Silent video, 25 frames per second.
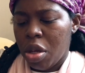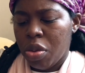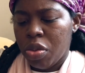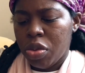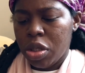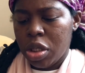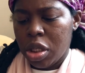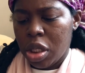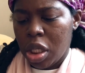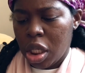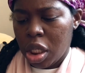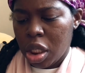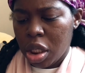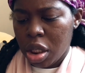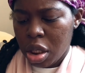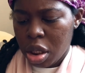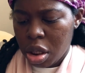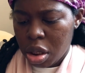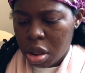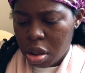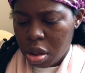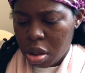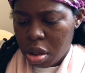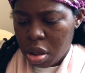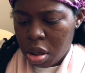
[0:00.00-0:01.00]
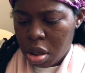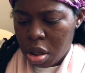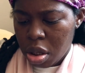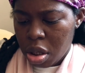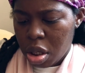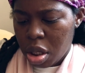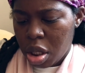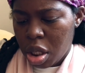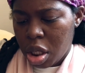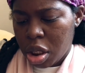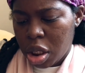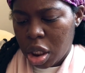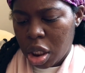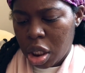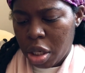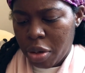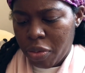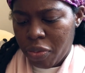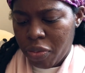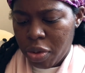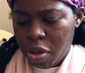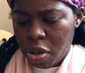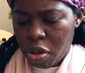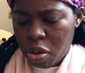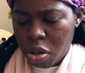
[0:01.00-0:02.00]
was nice because I
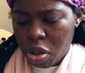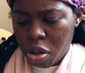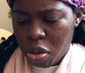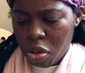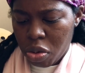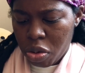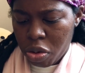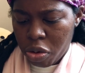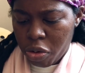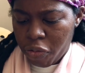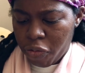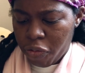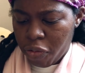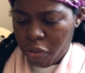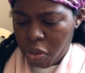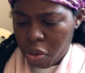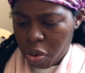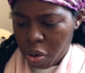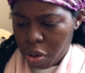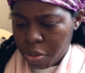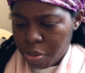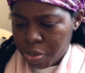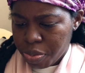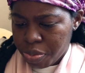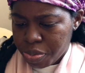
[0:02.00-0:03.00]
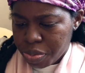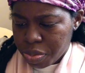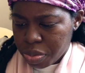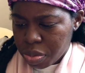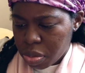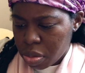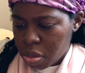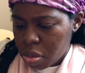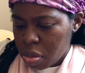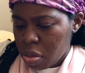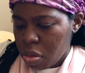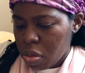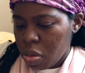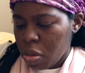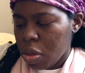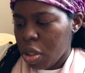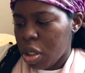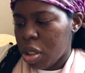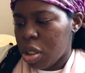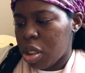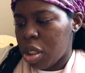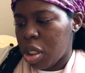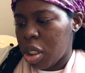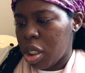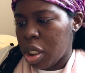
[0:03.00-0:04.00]
definitely only ordered 4.
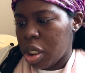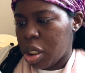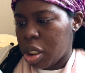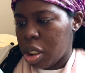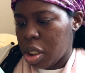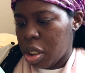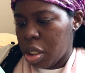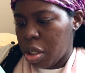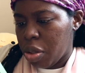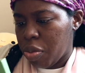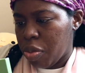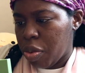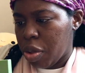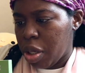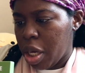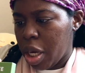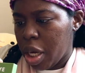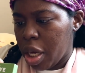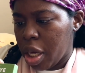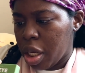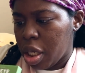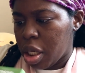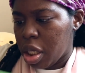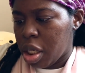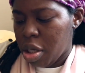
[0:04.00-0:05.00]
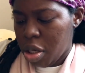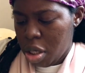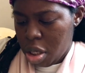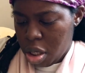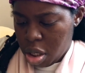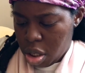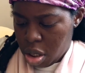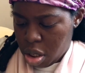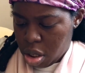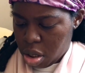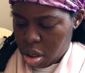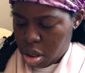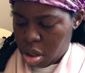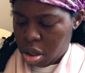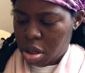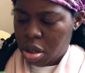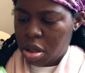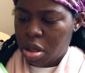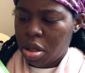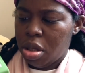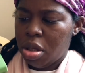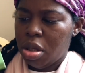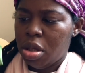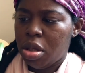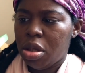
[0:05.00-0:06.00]
So let's see. We got
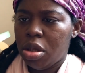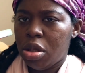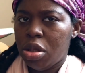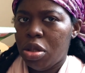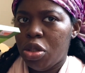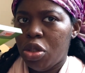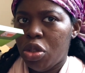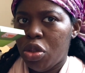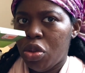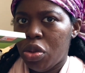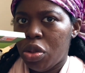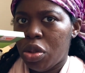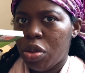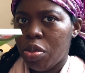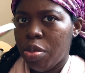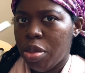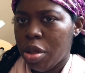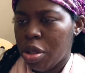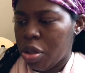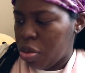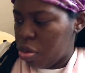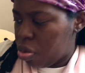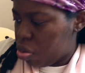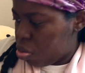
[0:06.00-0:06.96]
juice blue,